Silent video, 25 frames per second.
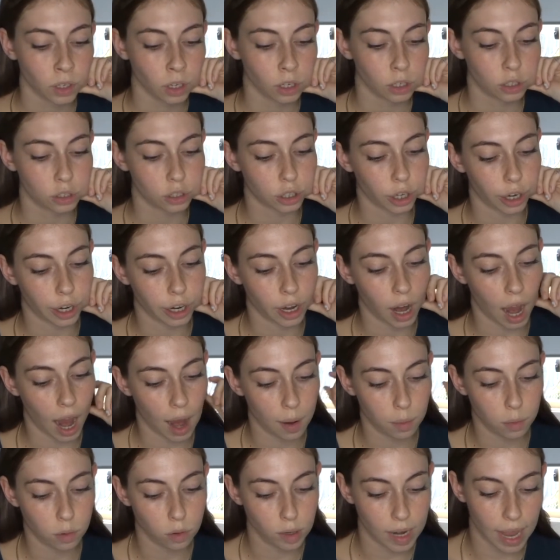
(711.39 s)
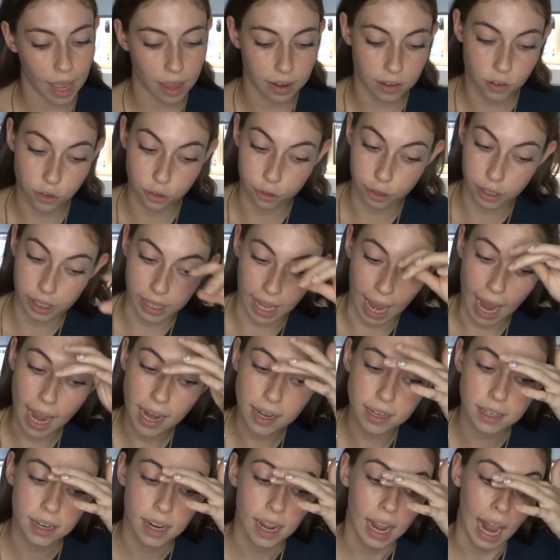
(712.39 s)
So I will get through
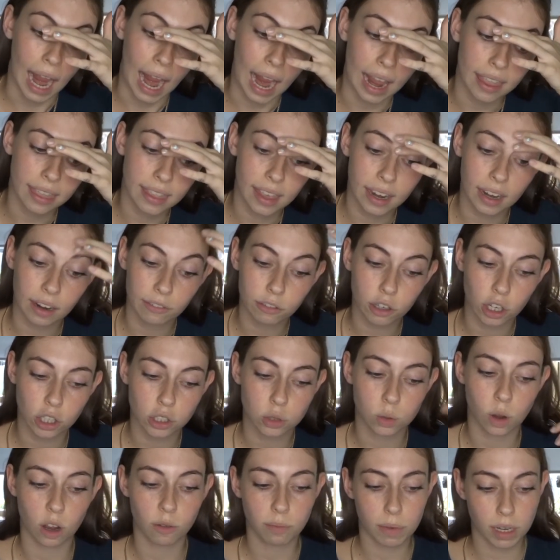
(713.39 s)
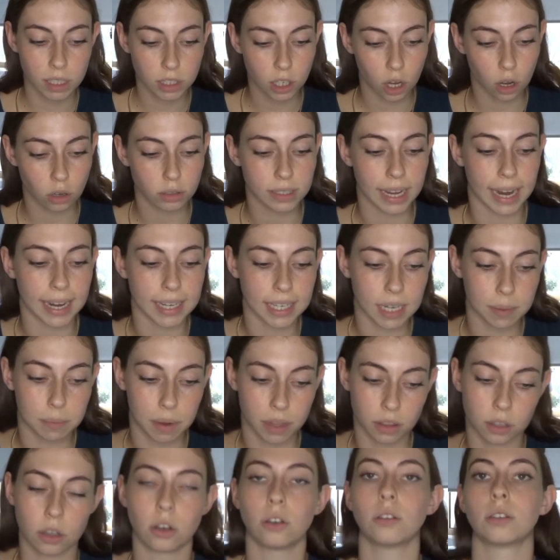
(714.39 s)
that. And then I've got 12 month goals, 18
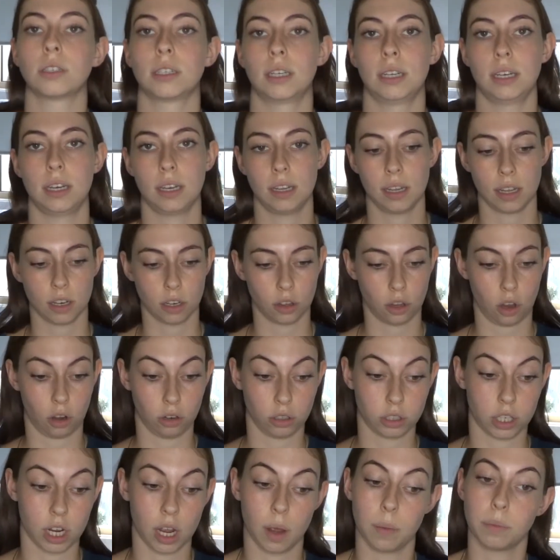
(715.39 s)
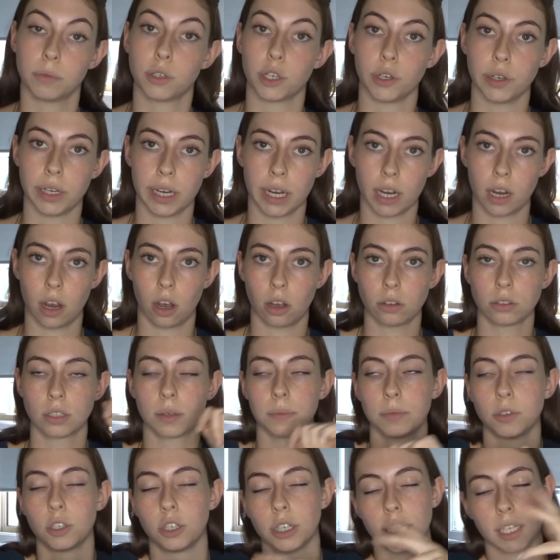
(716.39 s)
month goals, and the long term 2 year goals,
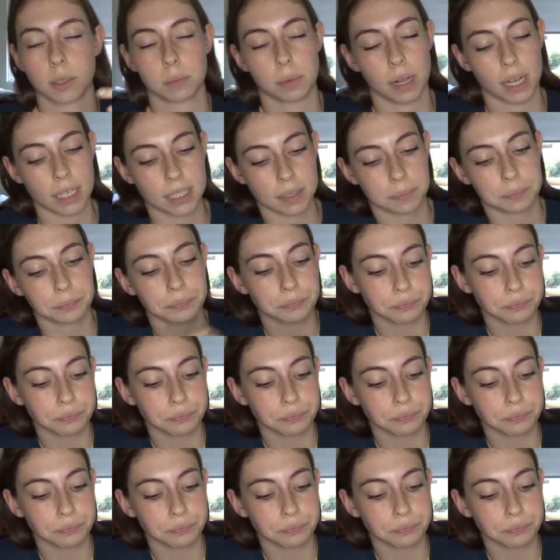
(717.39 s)
2 years plus.